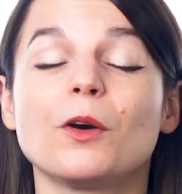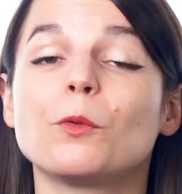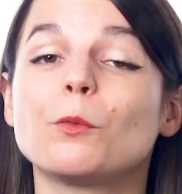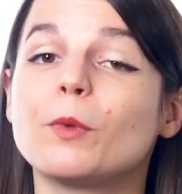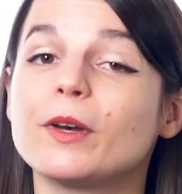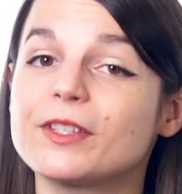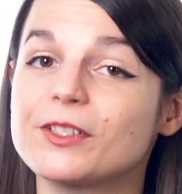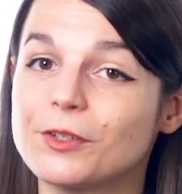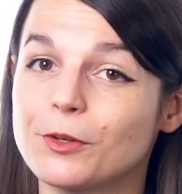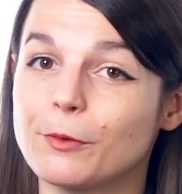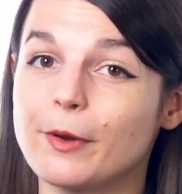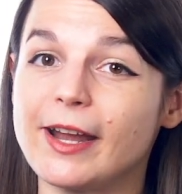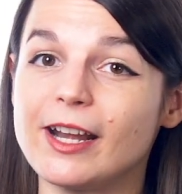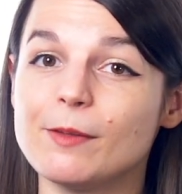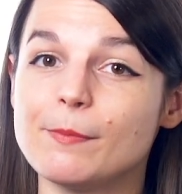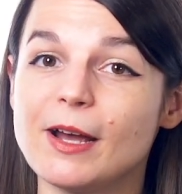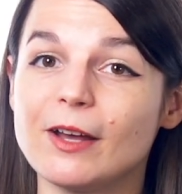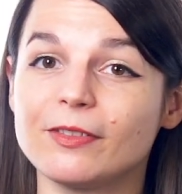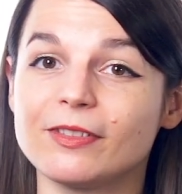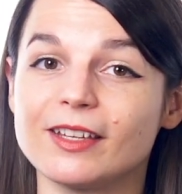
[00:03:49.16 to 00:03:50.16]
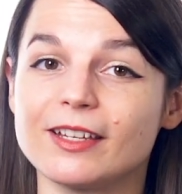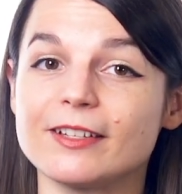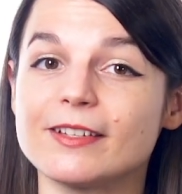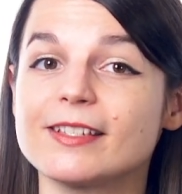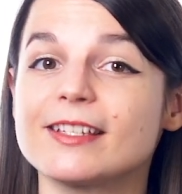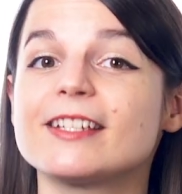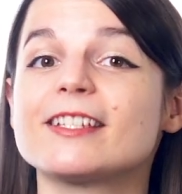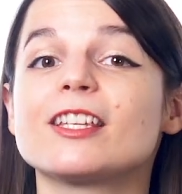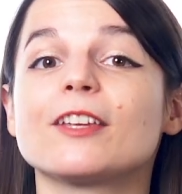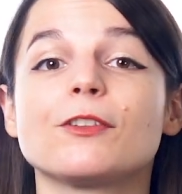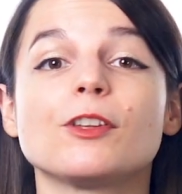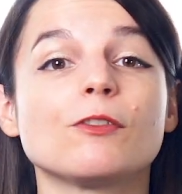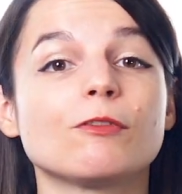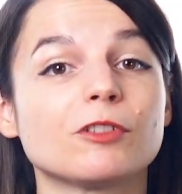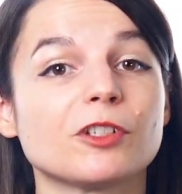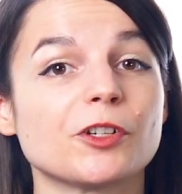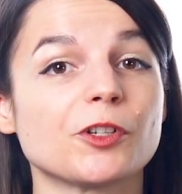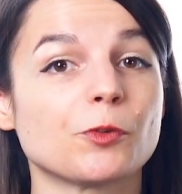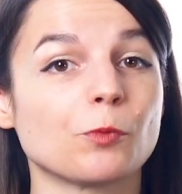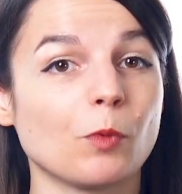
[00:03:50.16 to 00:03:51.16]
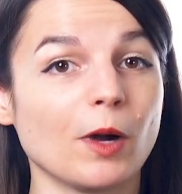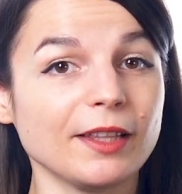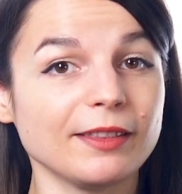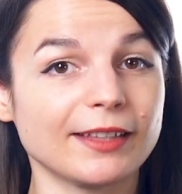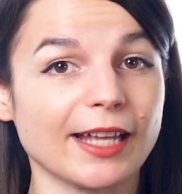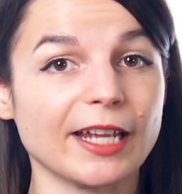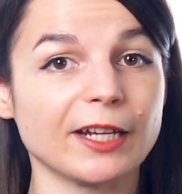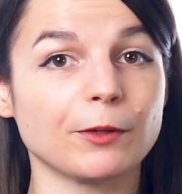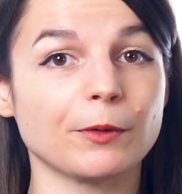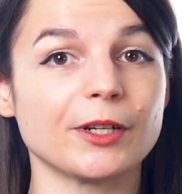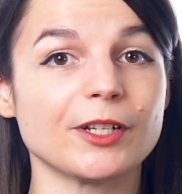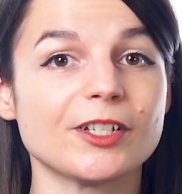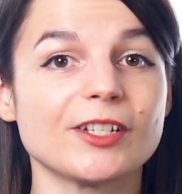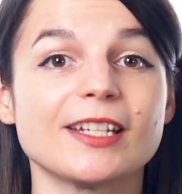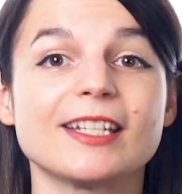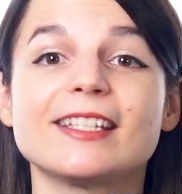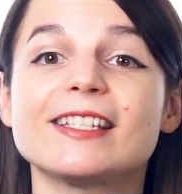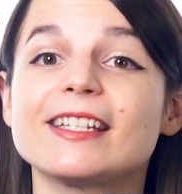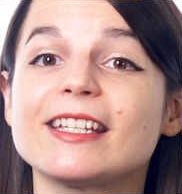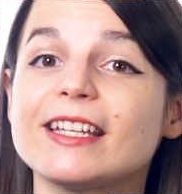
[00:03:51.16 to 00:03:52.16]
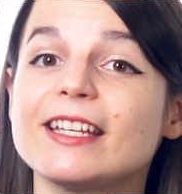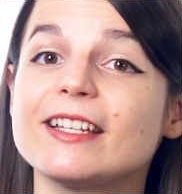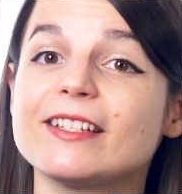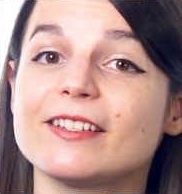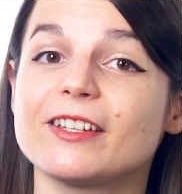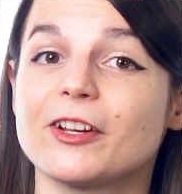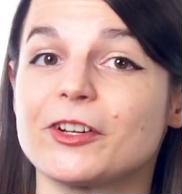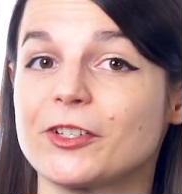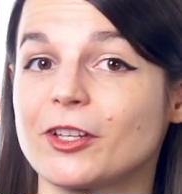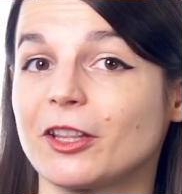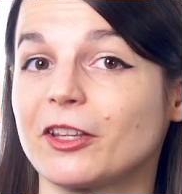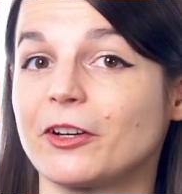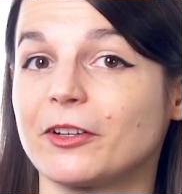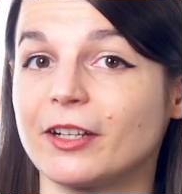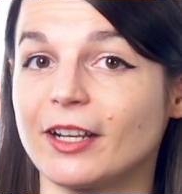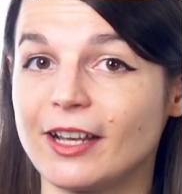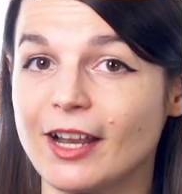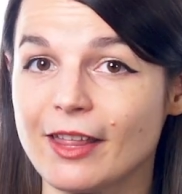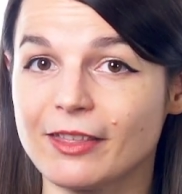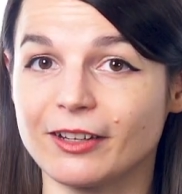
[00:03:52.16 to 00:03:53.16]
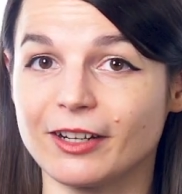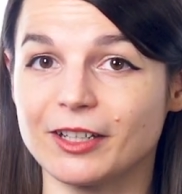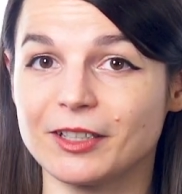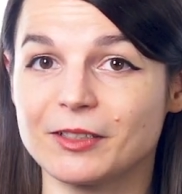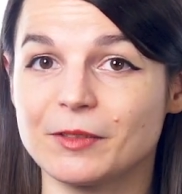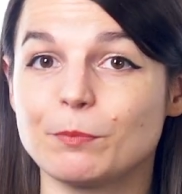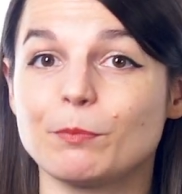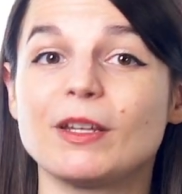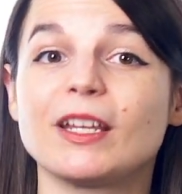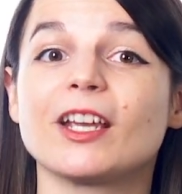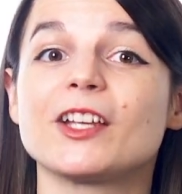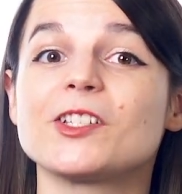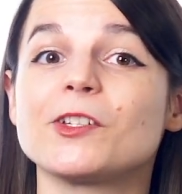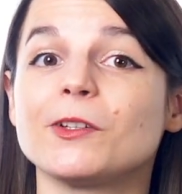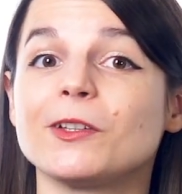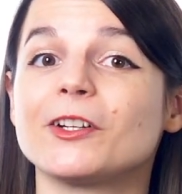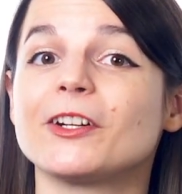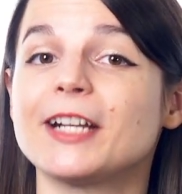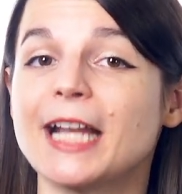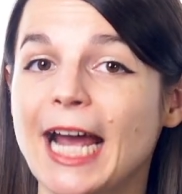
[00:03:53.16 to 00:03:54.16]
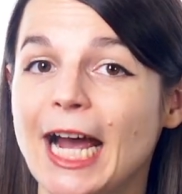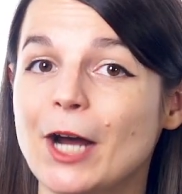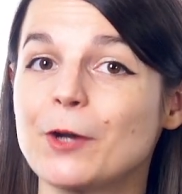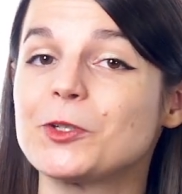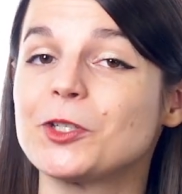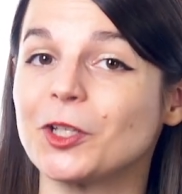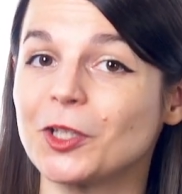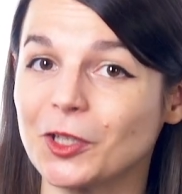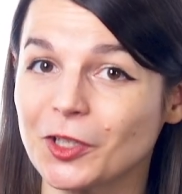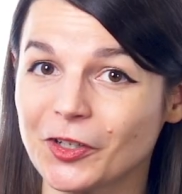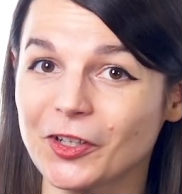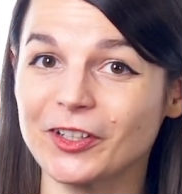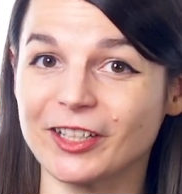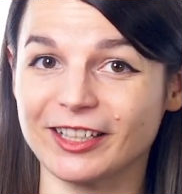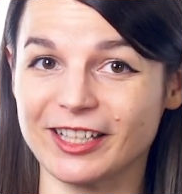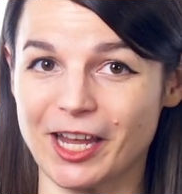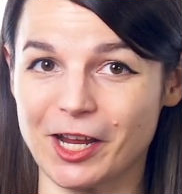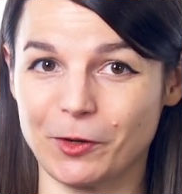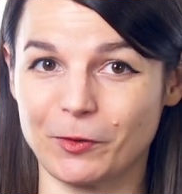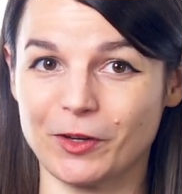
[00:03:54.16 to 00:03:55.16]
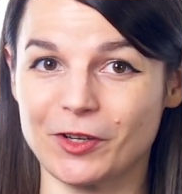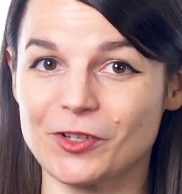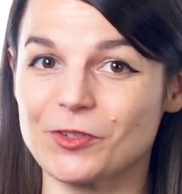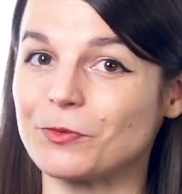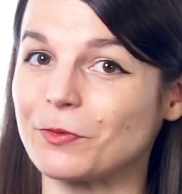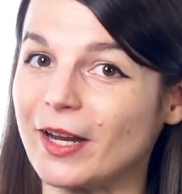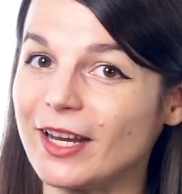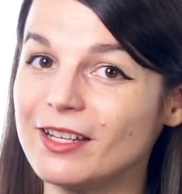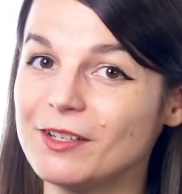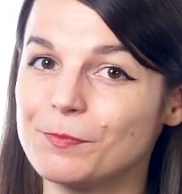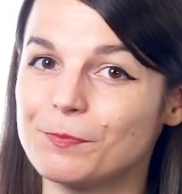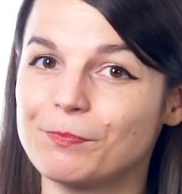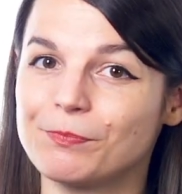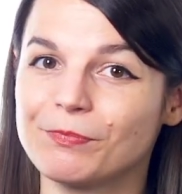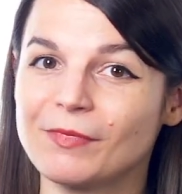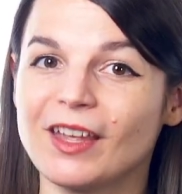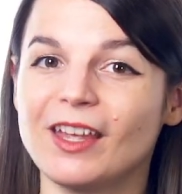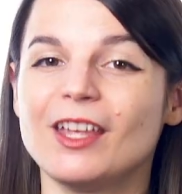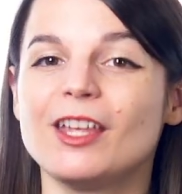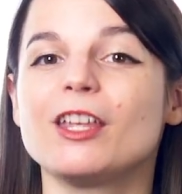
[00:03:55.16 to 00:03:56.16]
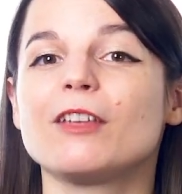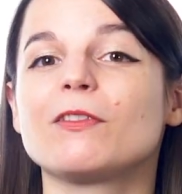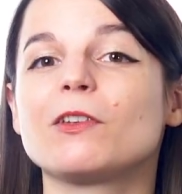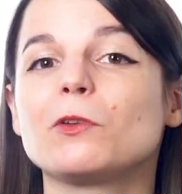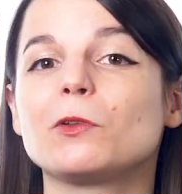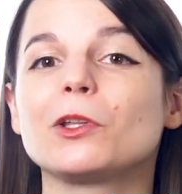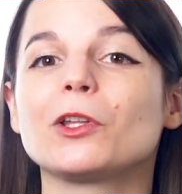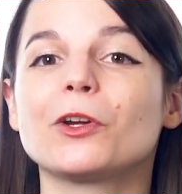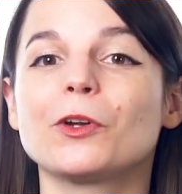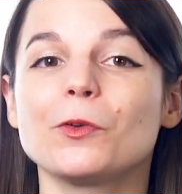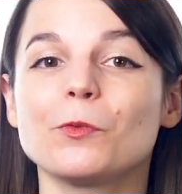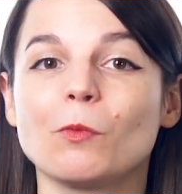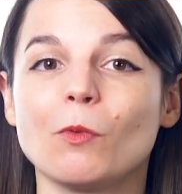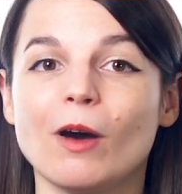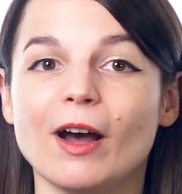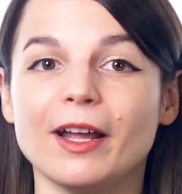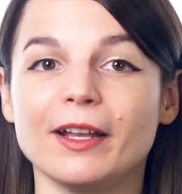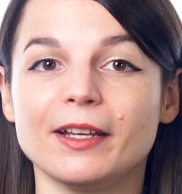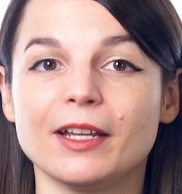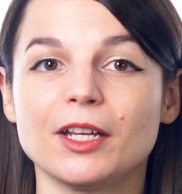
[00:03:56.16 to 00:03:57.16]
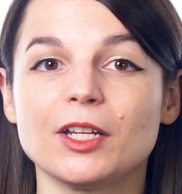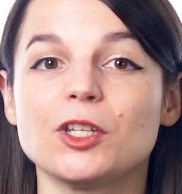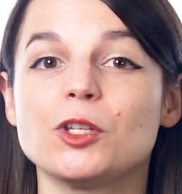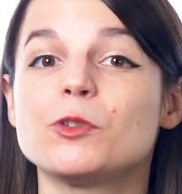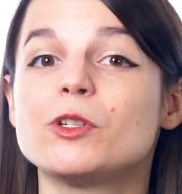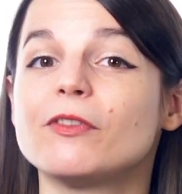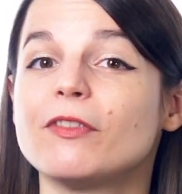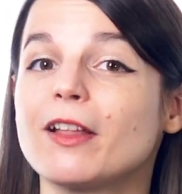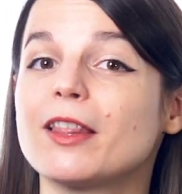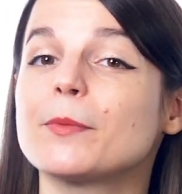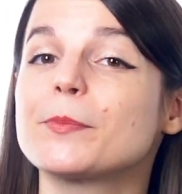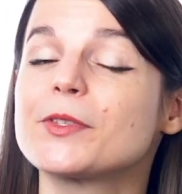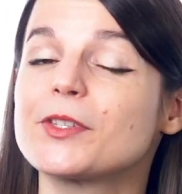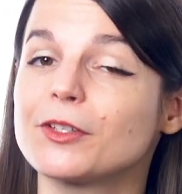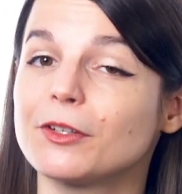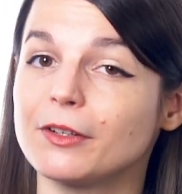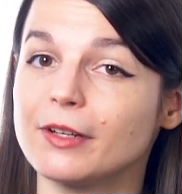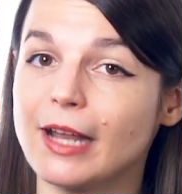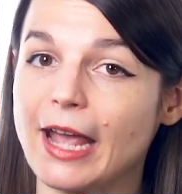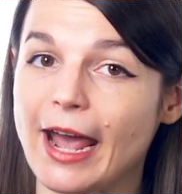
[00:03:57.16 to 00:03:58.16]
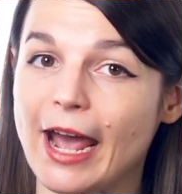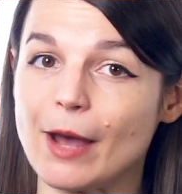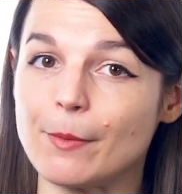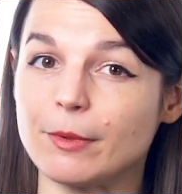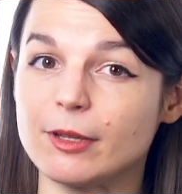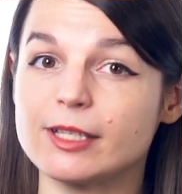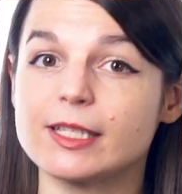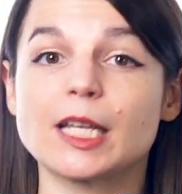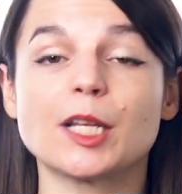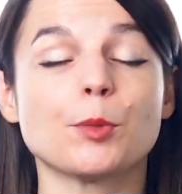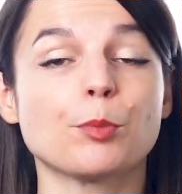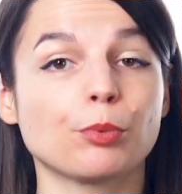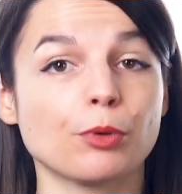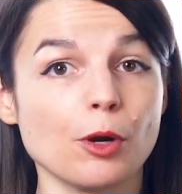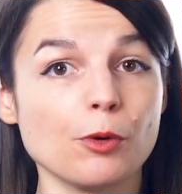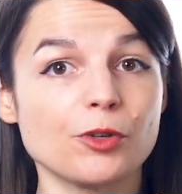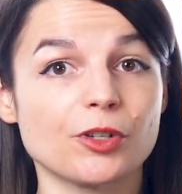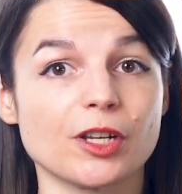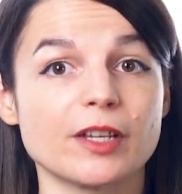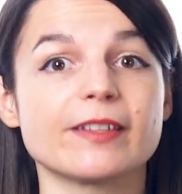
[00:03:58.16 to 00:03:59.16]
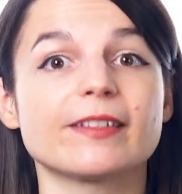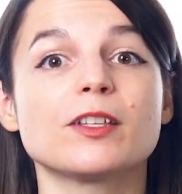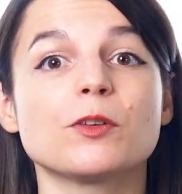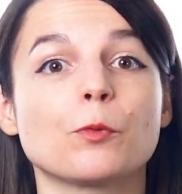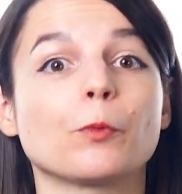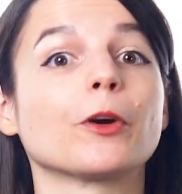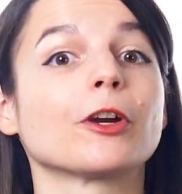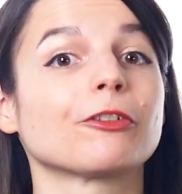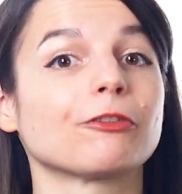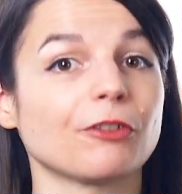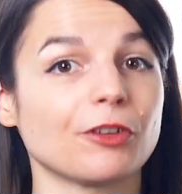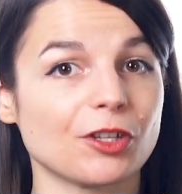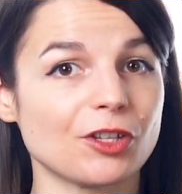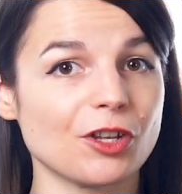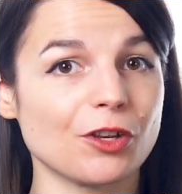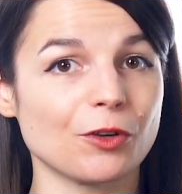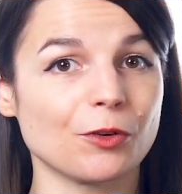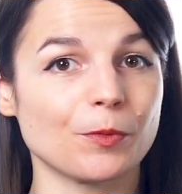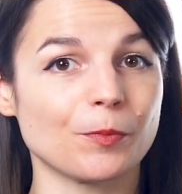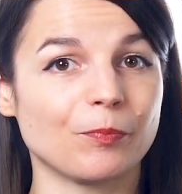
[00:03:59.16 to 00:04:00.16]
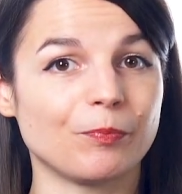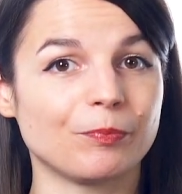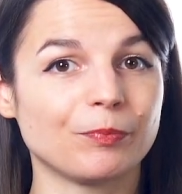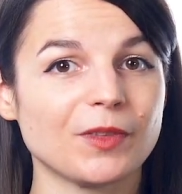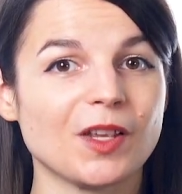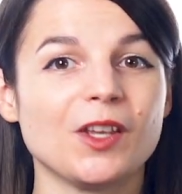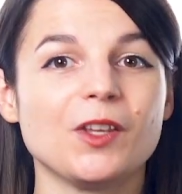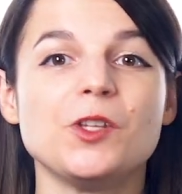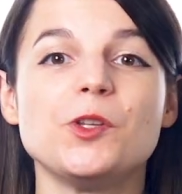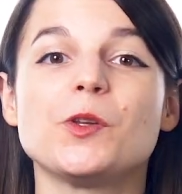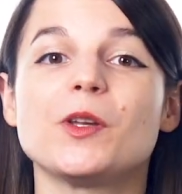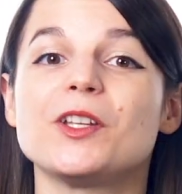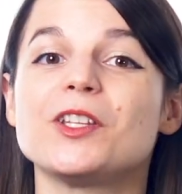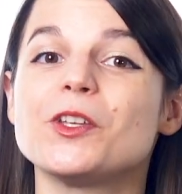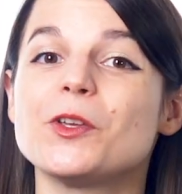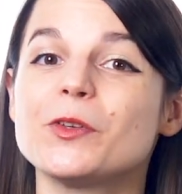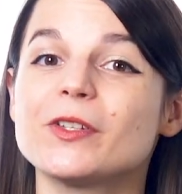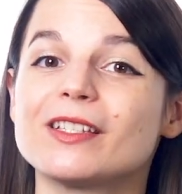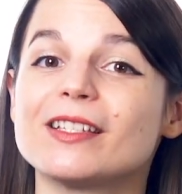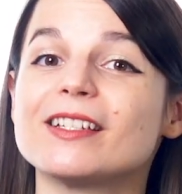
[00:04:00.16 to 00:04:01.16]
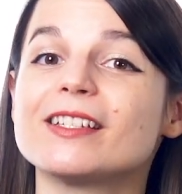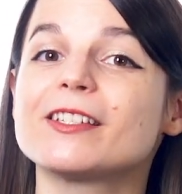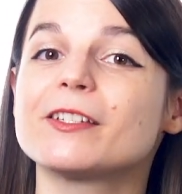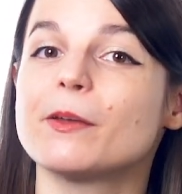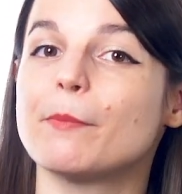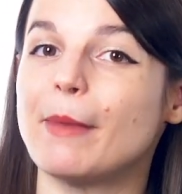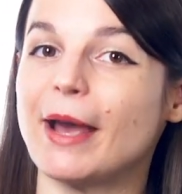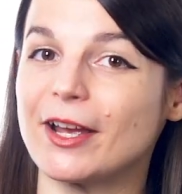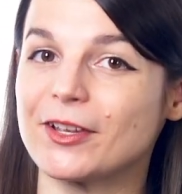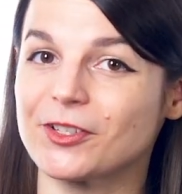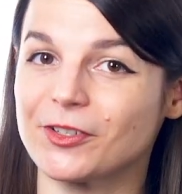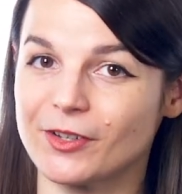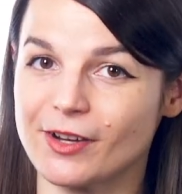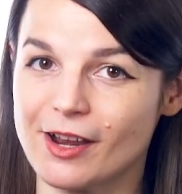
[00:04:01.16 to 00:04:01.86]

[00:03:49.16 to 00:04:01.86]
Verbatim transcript: What's great about this is if you've learned one language, it's easier to learn another because you learn how to learn a language, right? If you learn one, you develop certain habits and approaches that work for you. You can use this to master